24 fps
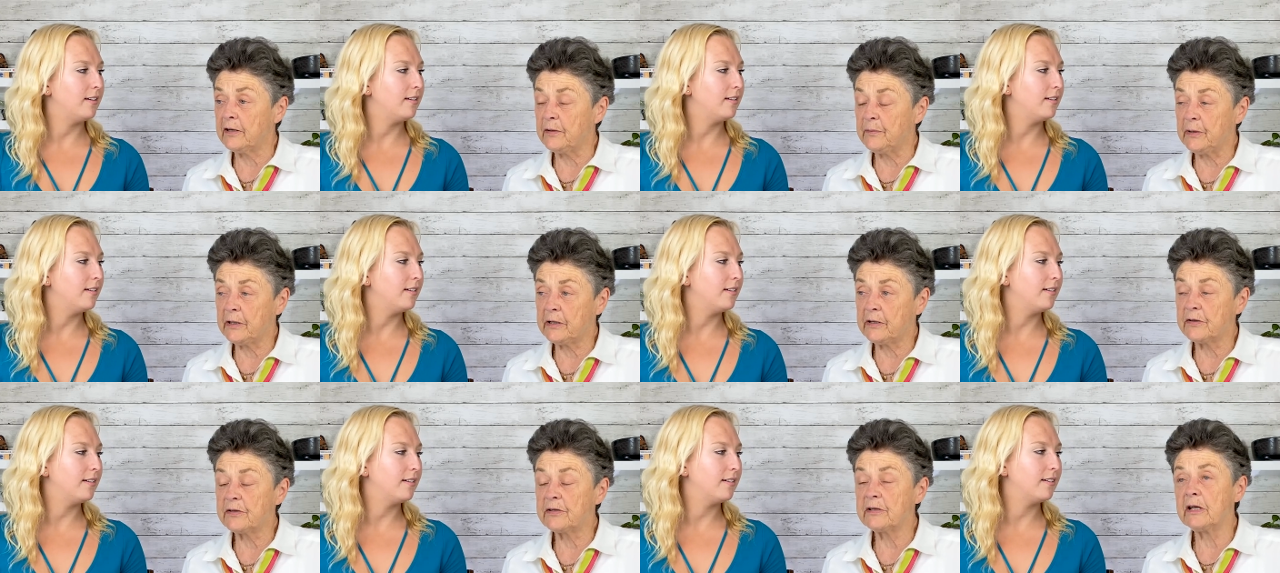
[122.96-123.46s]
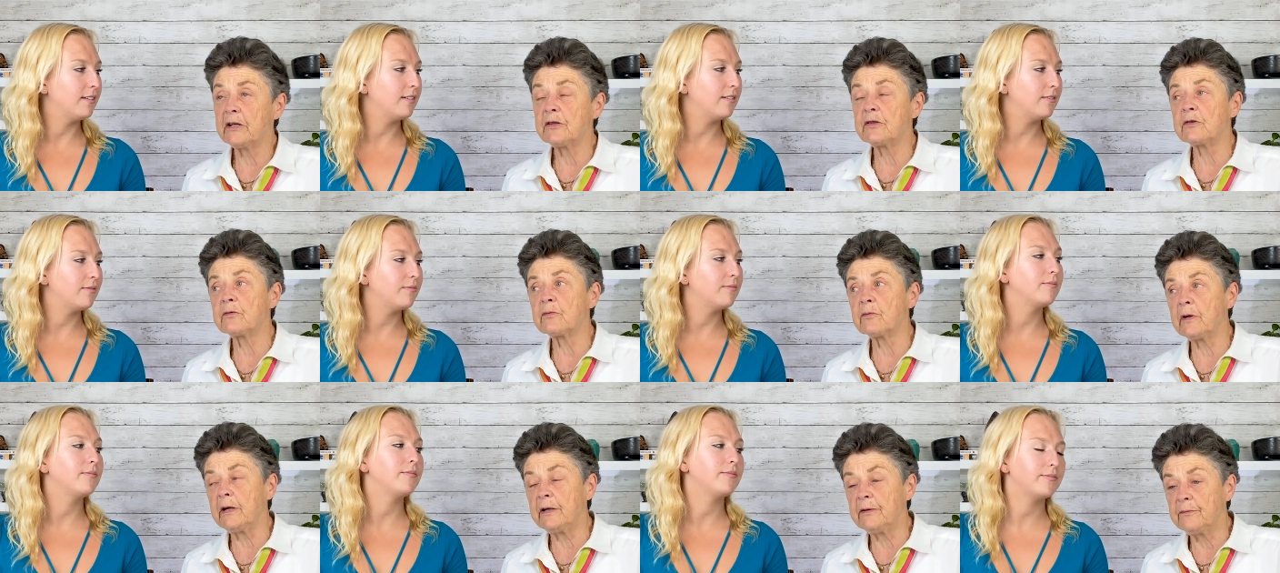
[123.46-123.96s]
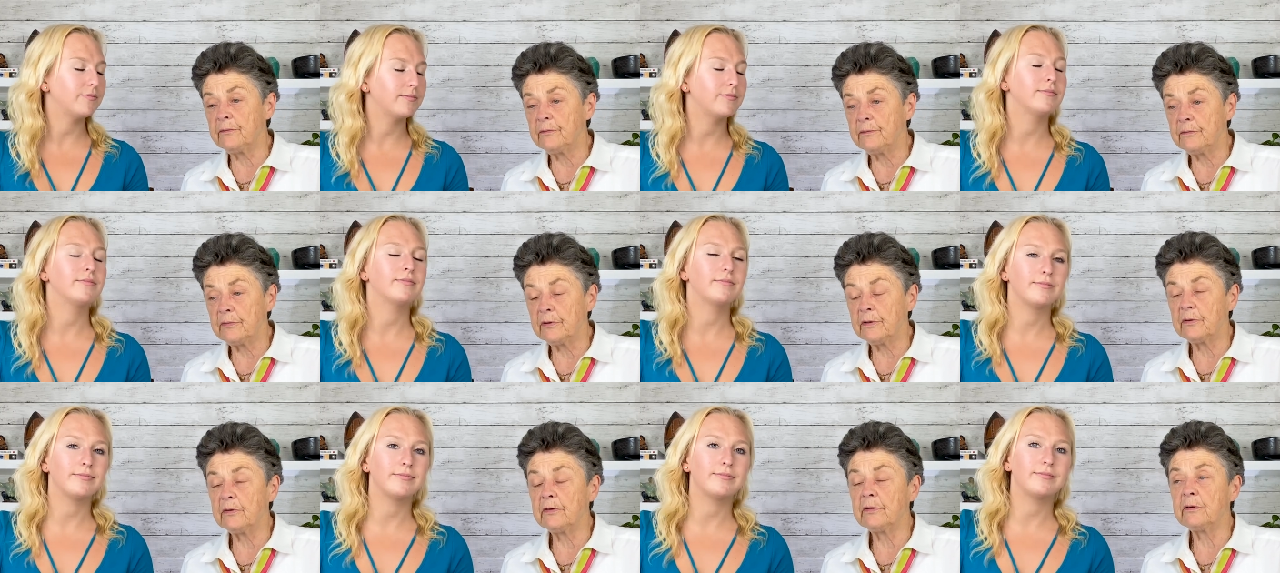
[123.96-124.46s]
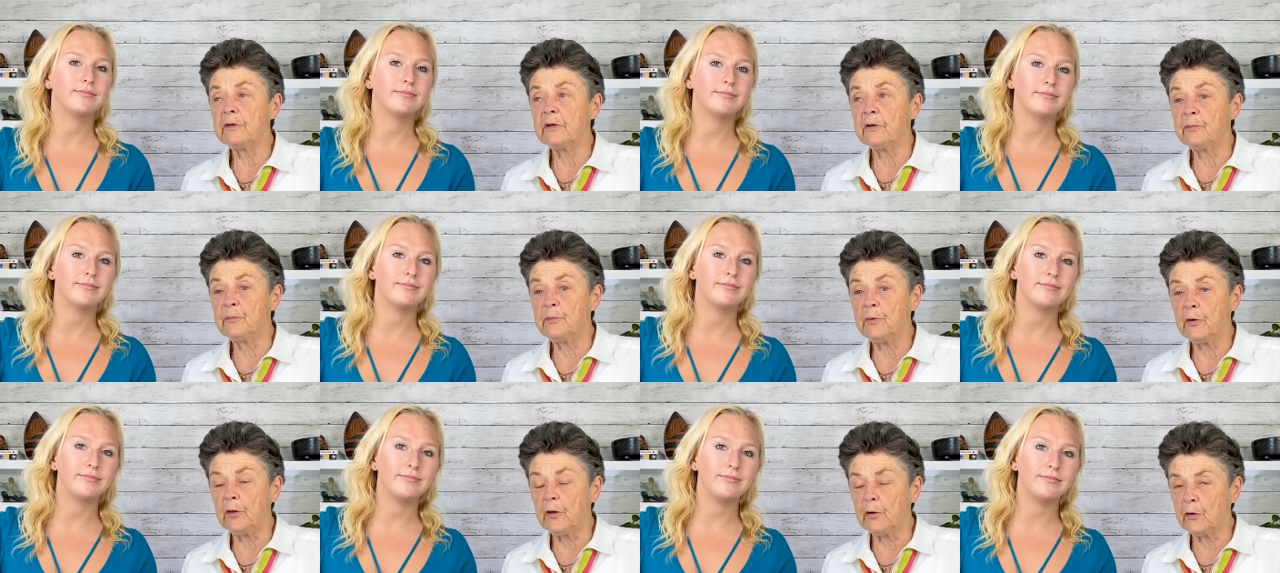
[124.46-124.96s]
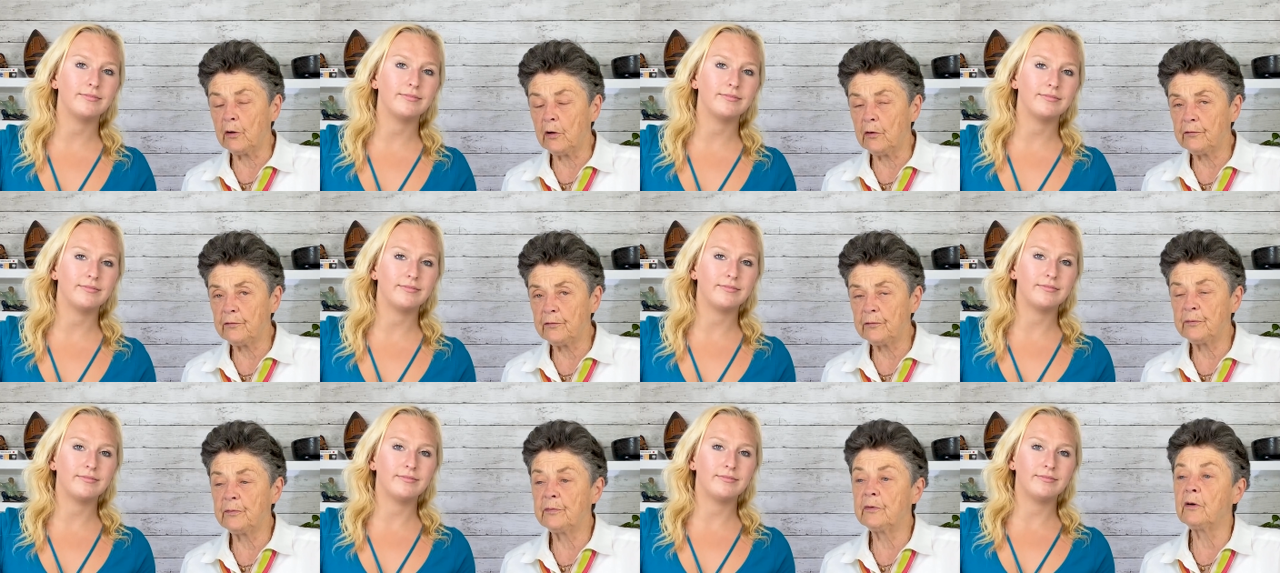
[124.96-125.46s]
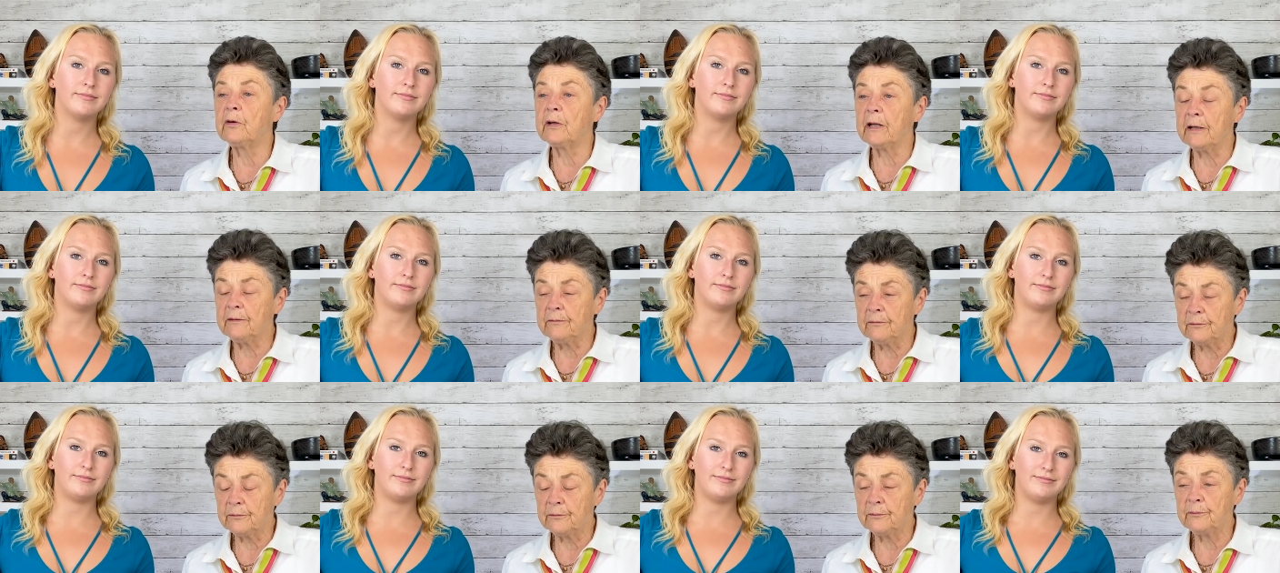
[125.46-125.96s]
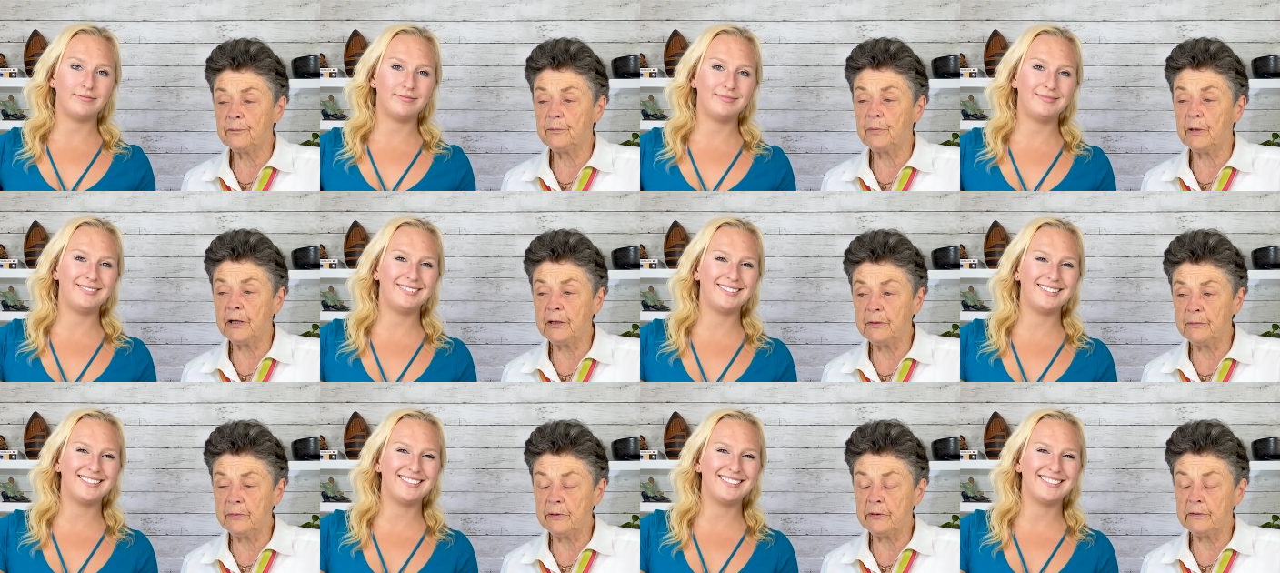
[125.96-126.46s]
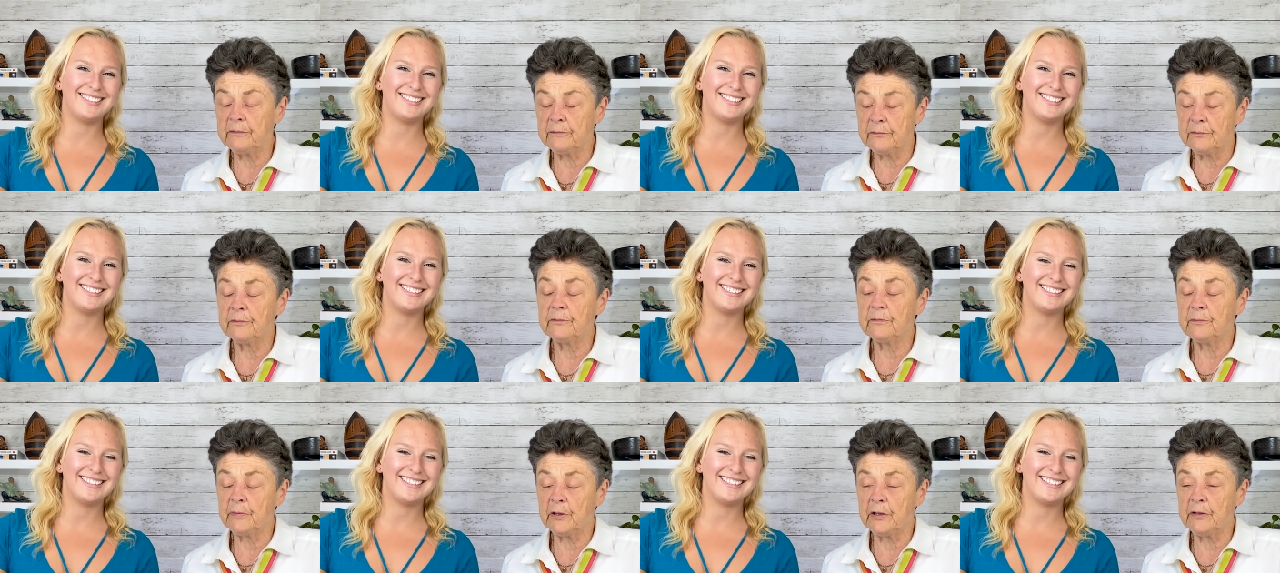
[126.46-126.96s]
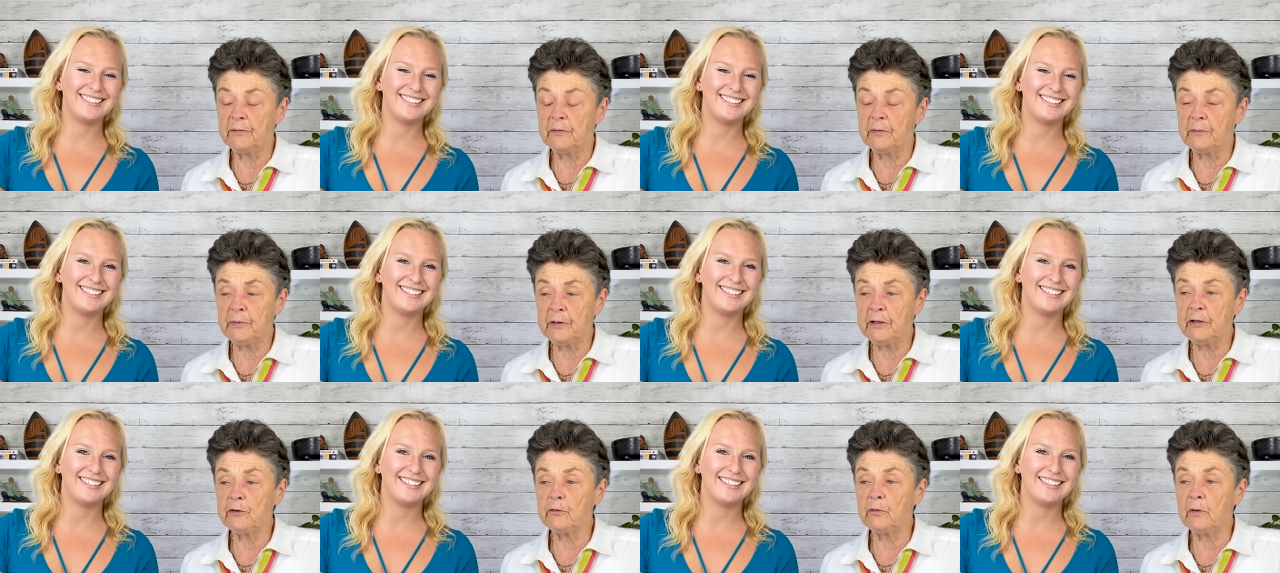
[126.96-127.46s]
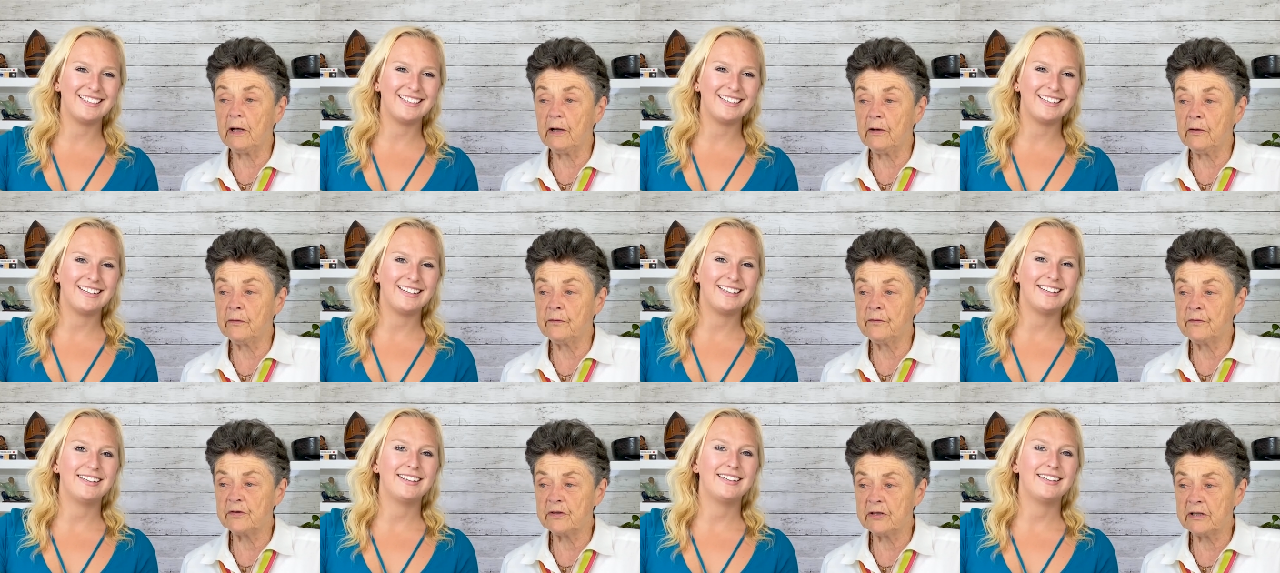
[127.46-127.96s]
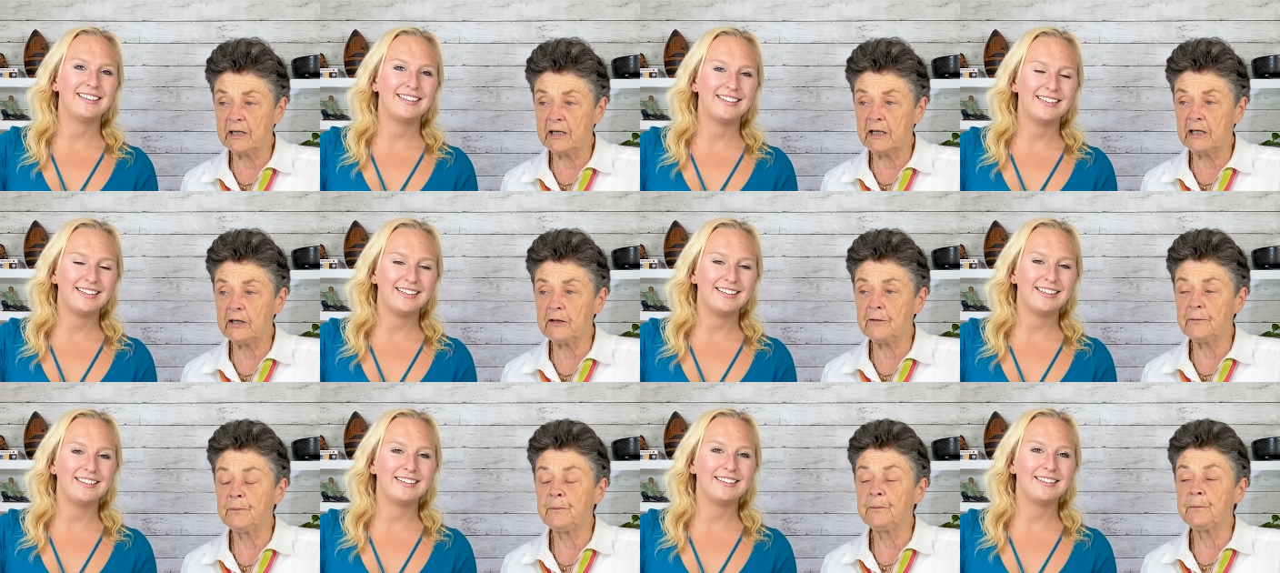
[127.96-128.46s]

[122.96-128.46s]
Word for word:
Speaker 1: because that's right. Uh, they're, they're all, okay, vitamin, mm-hmm. vitamin B twelve, zinc,